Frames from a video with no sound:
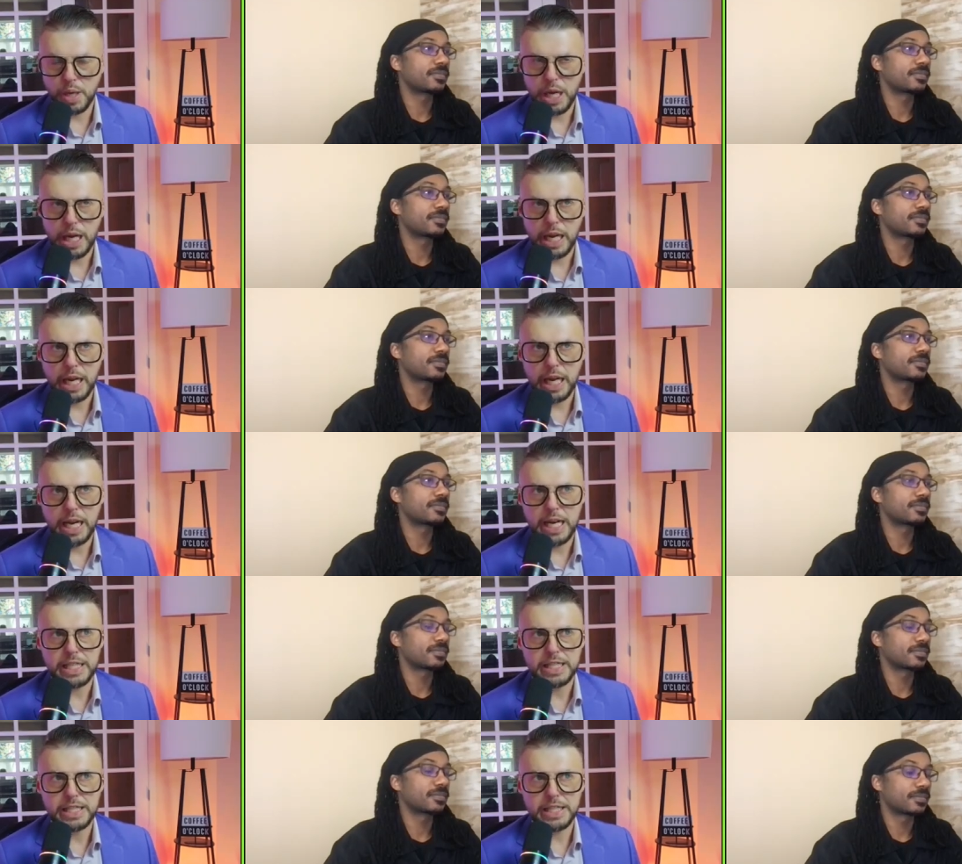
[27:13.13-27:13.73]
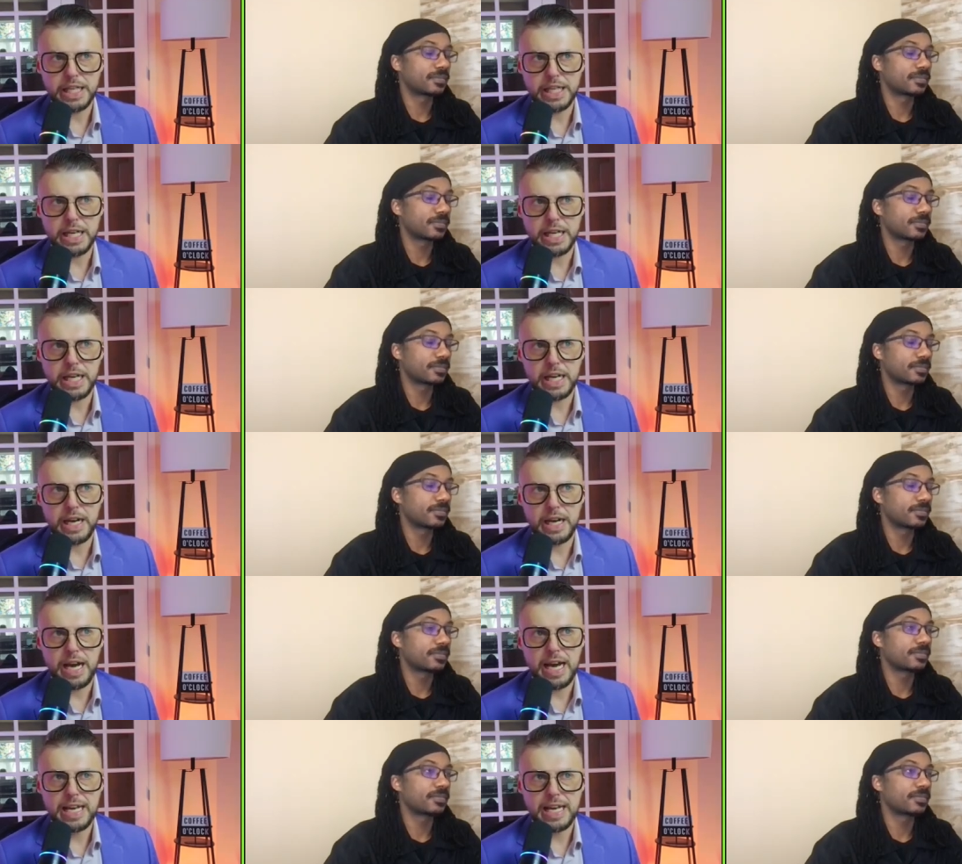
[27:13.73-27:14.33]
Speaker 1: And,
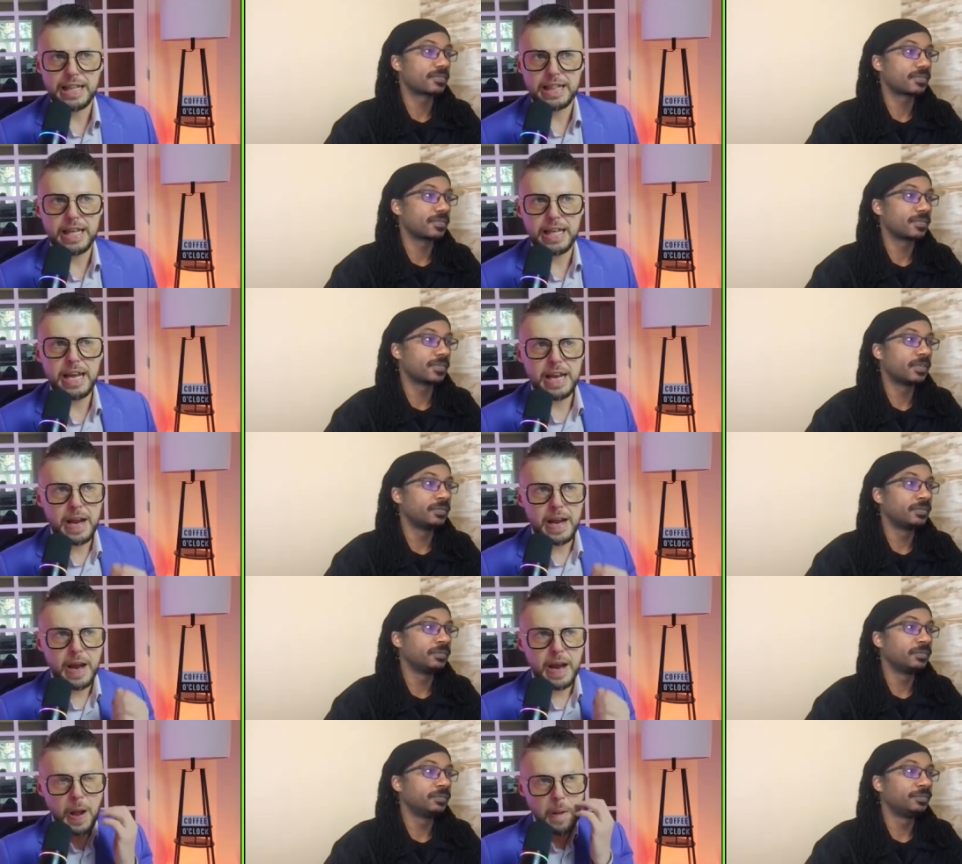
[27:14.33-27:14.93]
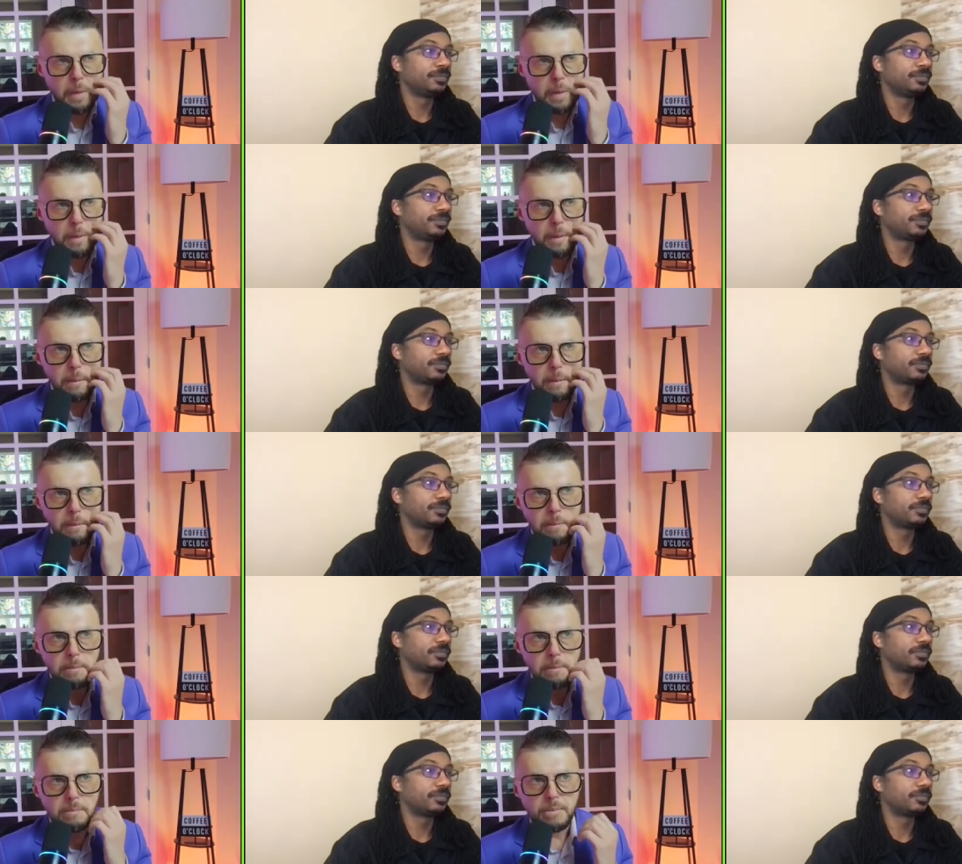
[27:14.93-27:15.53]
uh, I think
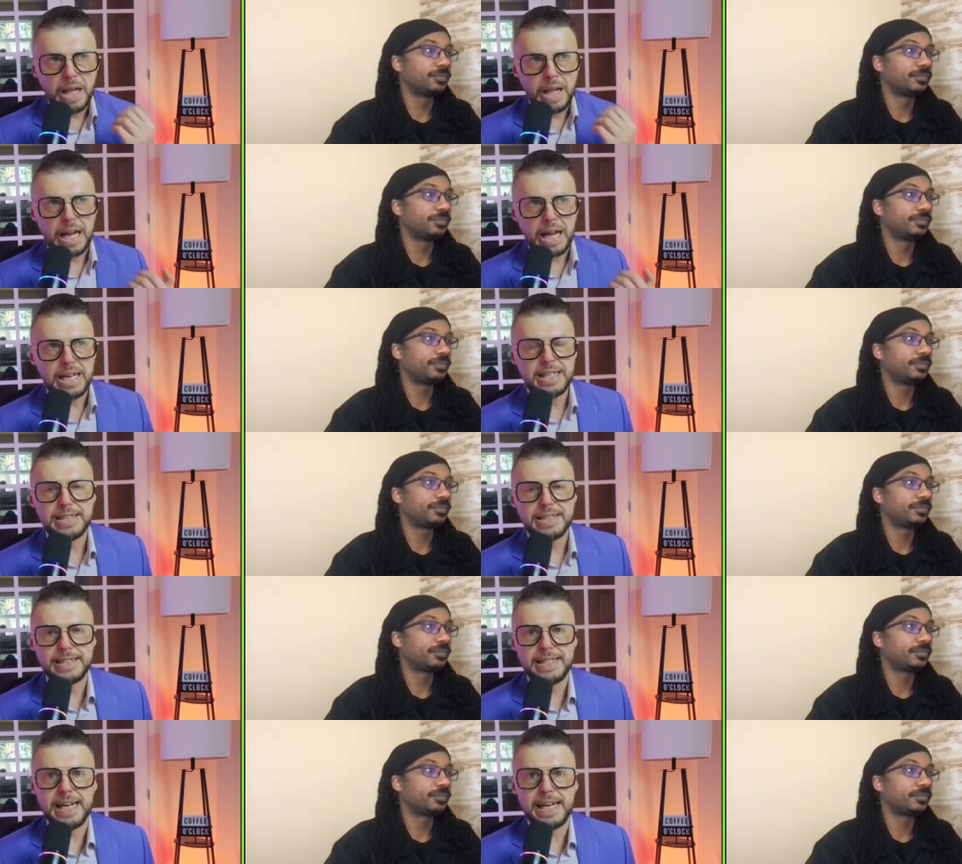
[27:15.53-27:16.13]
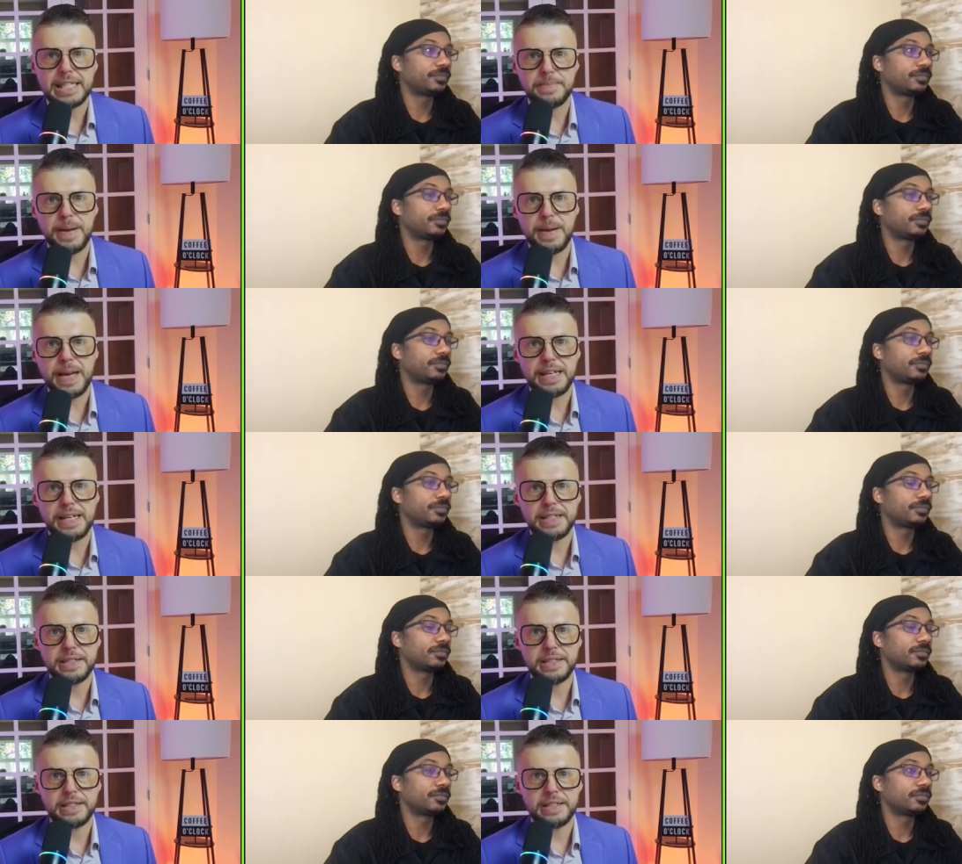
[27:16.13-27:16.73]
in tech
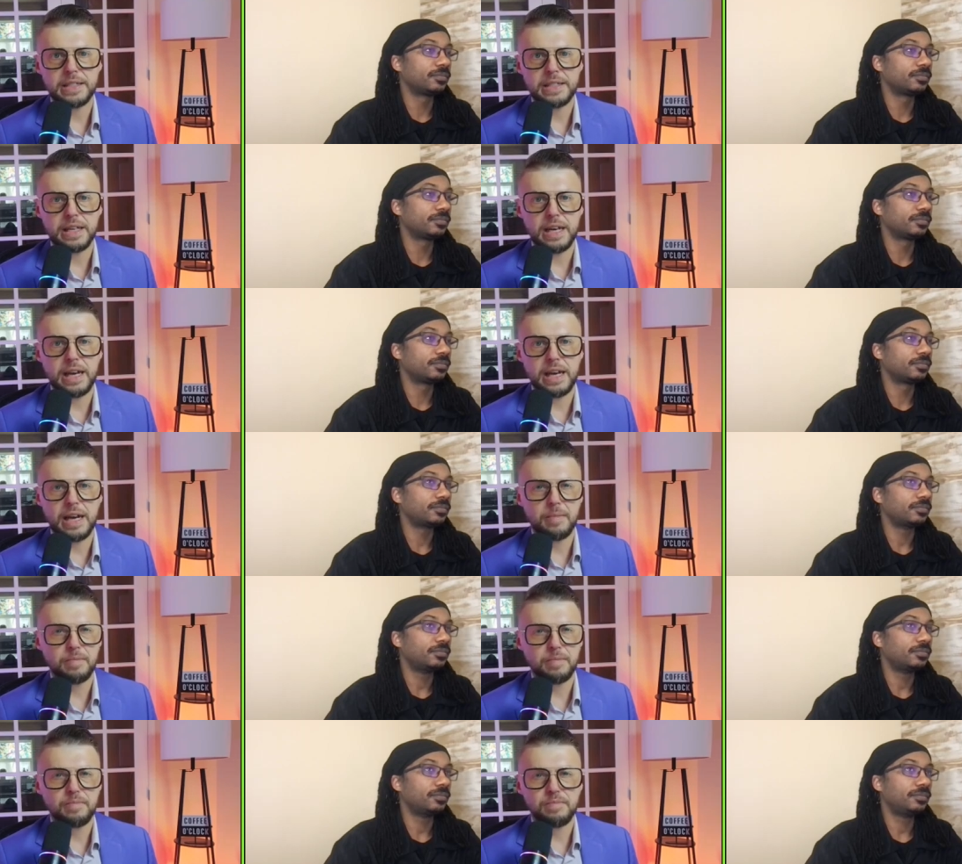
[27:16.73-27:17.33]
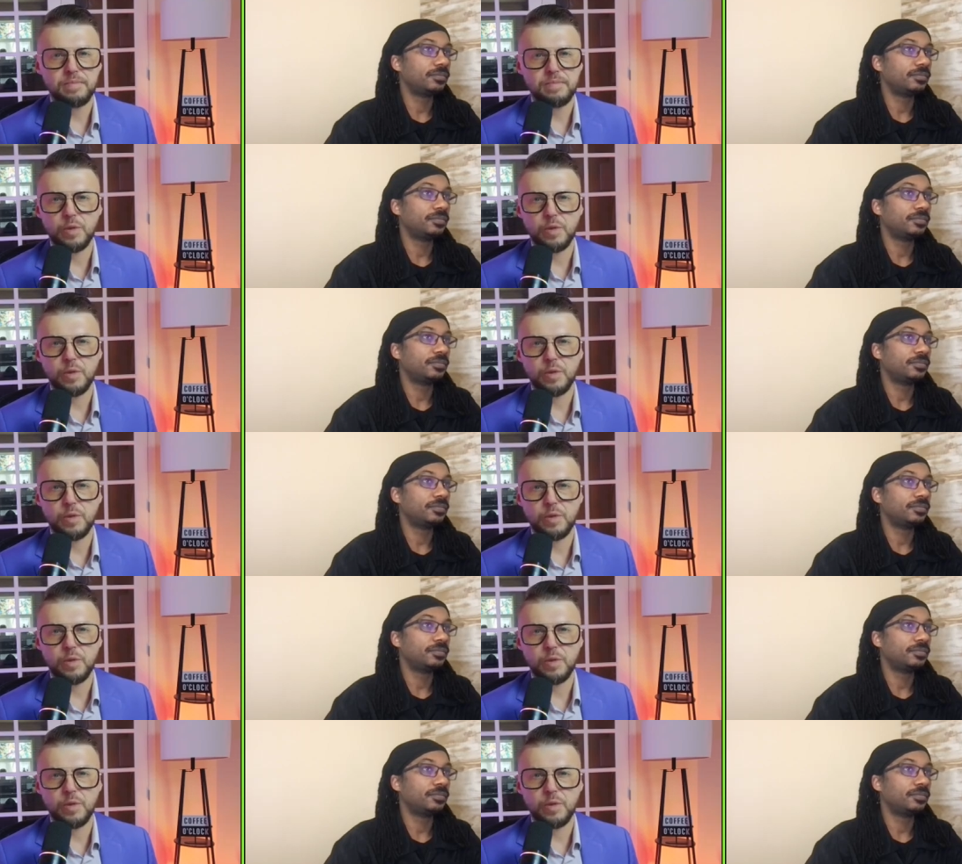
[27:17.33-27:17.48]
space, um,